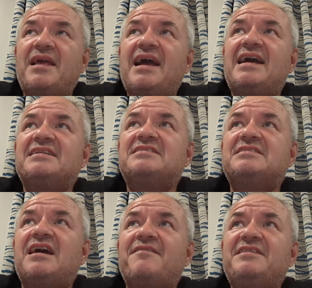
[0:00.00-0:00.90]

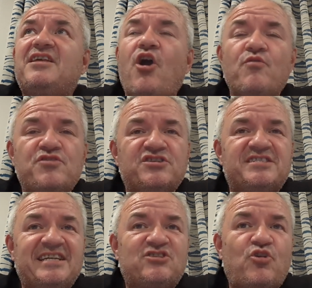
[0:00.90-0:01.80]
And I think the owners
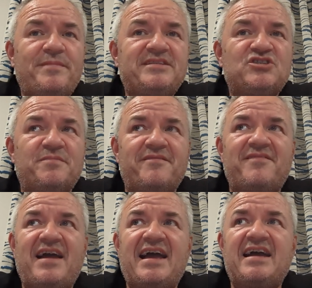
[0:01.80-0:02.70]
did come in, to be
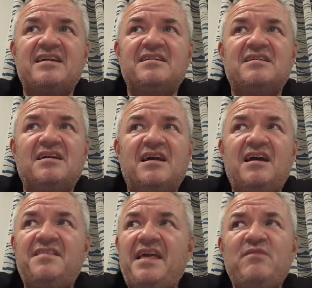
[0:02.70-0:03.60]
fair.
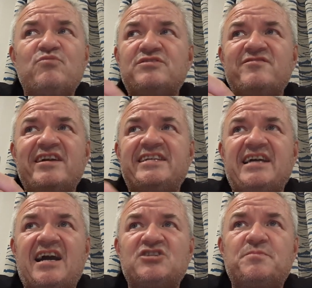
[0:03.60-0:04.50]
And they were really
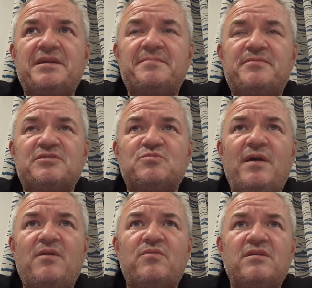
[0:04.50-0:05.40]
nice people as
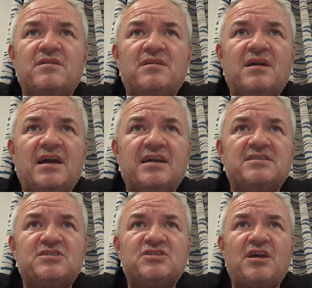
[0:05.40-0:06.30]
well.
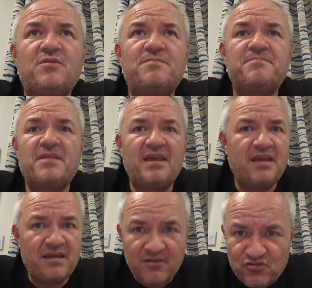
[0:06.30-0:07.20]
And so,
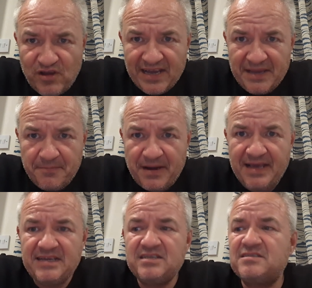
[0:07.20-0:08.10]
cracking
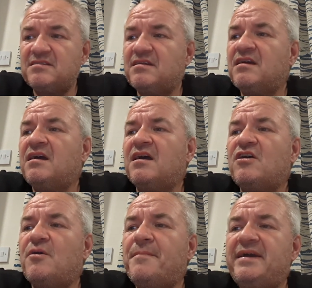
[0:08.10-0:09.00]
place,
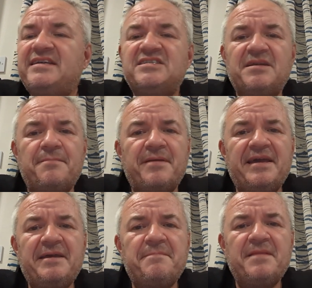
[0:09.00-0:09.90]
amazing
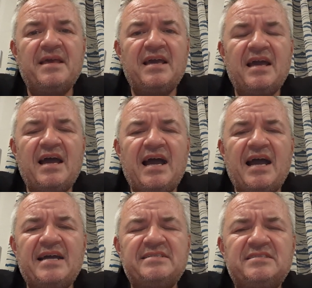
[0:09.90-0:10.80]
beer.
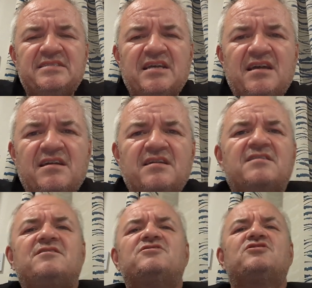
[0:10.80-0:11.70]
And to
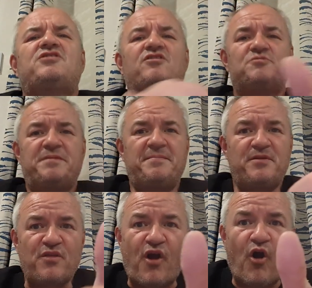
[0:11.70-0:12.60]
those people
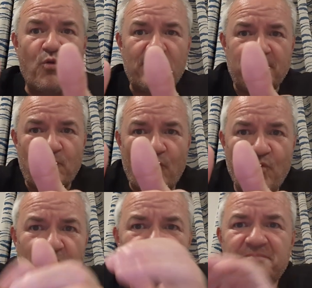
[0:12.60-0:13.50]
at the Hole in the Wall.